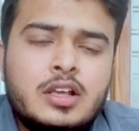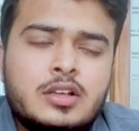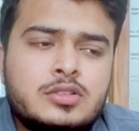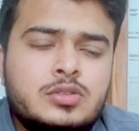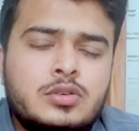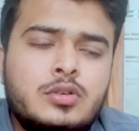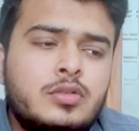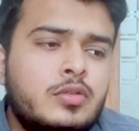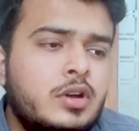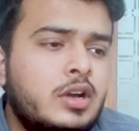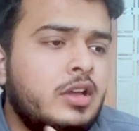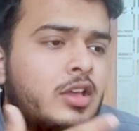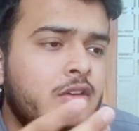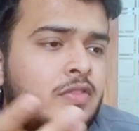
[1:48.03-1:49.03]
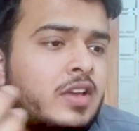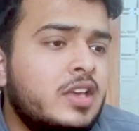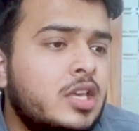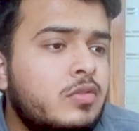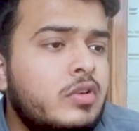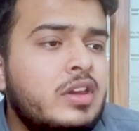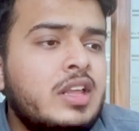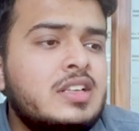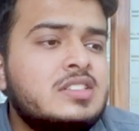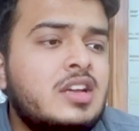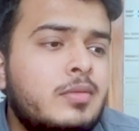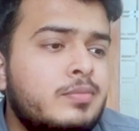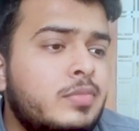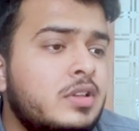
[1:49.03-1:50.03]
So uh, if I give an
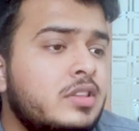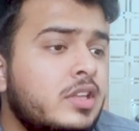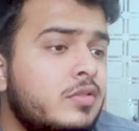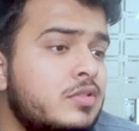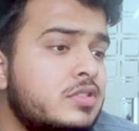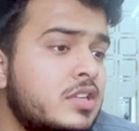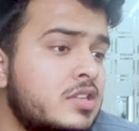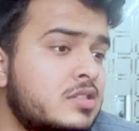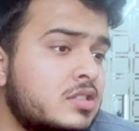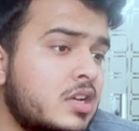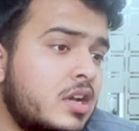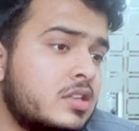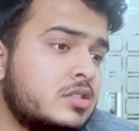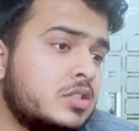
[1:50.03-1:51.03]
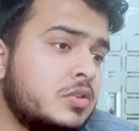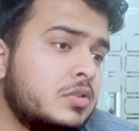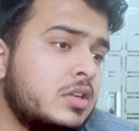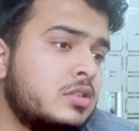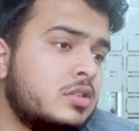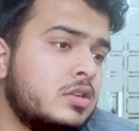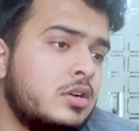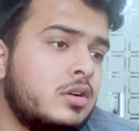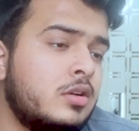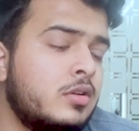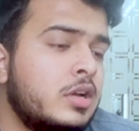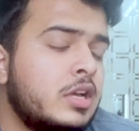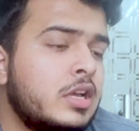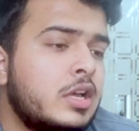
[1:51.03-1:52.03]
example, they would just ask you that
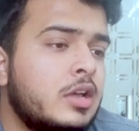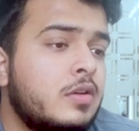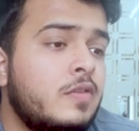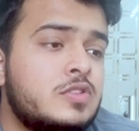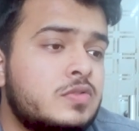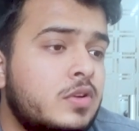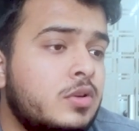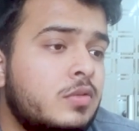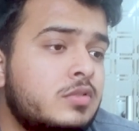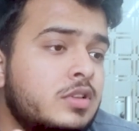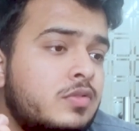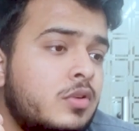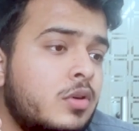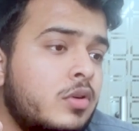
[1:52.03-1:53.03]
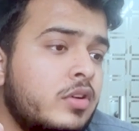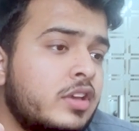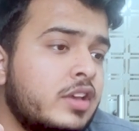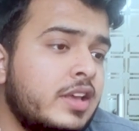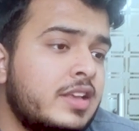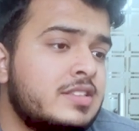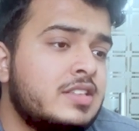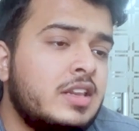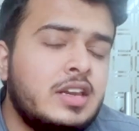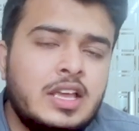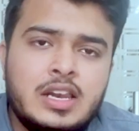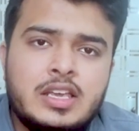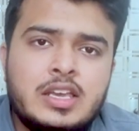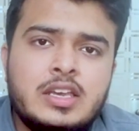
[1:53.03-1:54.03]
uh, which one of the following is an
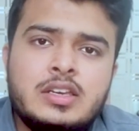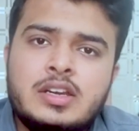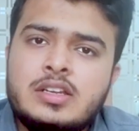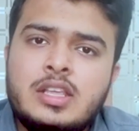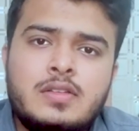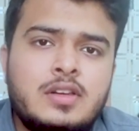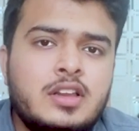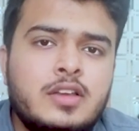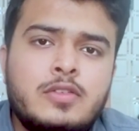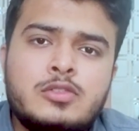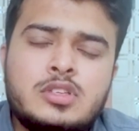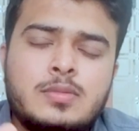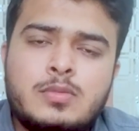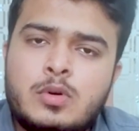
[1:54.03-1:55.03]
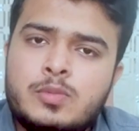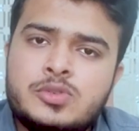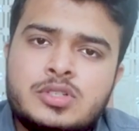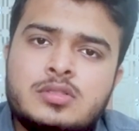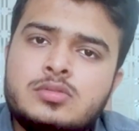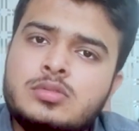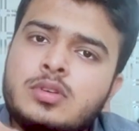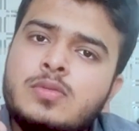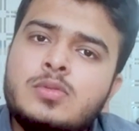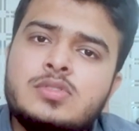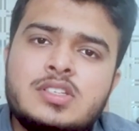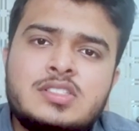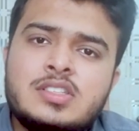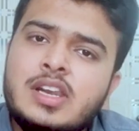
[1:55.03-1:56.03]
alkene and they will give you some options. So you have to
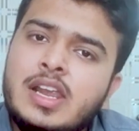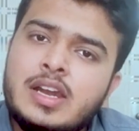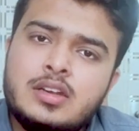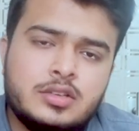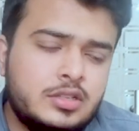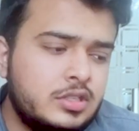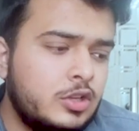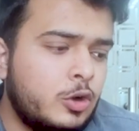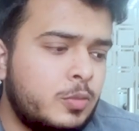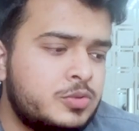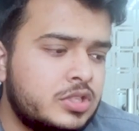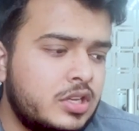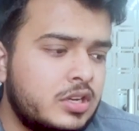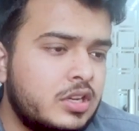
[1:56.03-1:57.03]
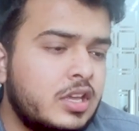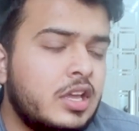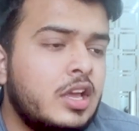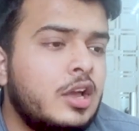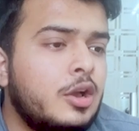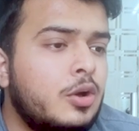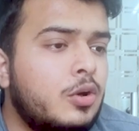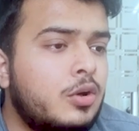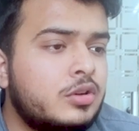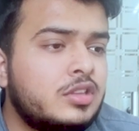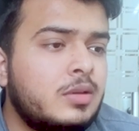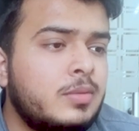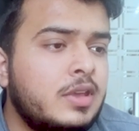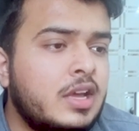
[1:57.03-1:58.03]
just select the option or
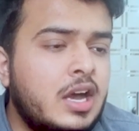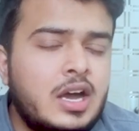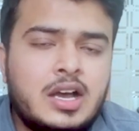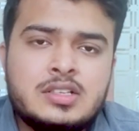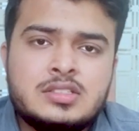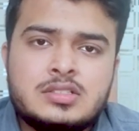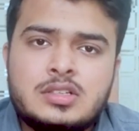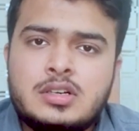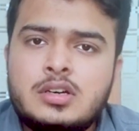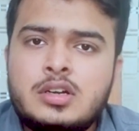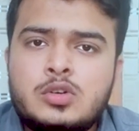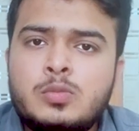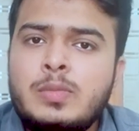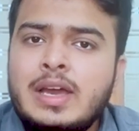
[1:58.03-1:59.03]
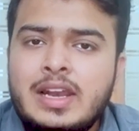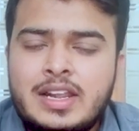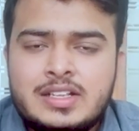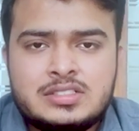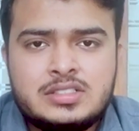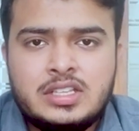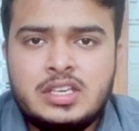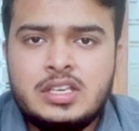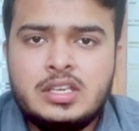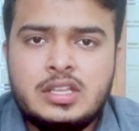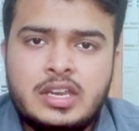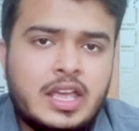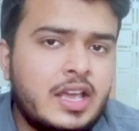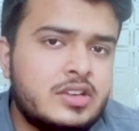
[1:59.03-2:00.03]
they may ask uh, to balance the
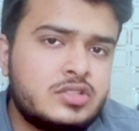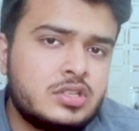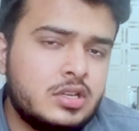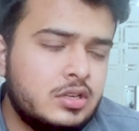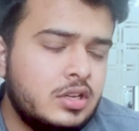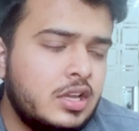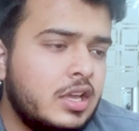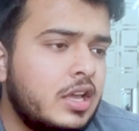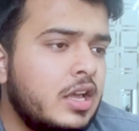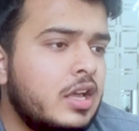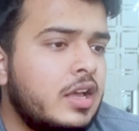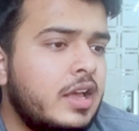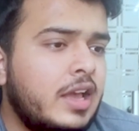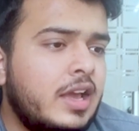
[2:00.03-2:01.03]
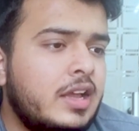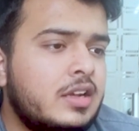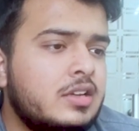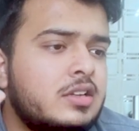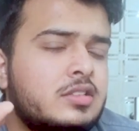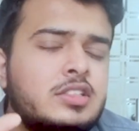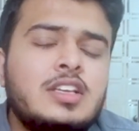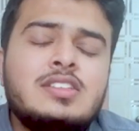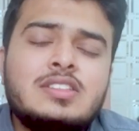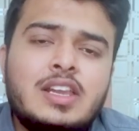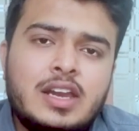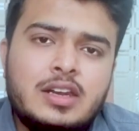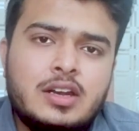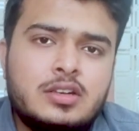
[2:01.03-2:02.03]
reaction and uh, things
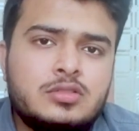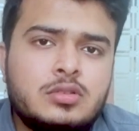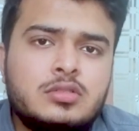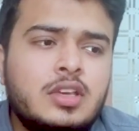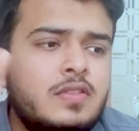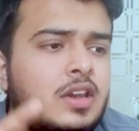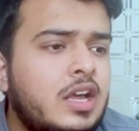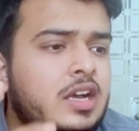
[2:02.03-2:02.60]
like that so they will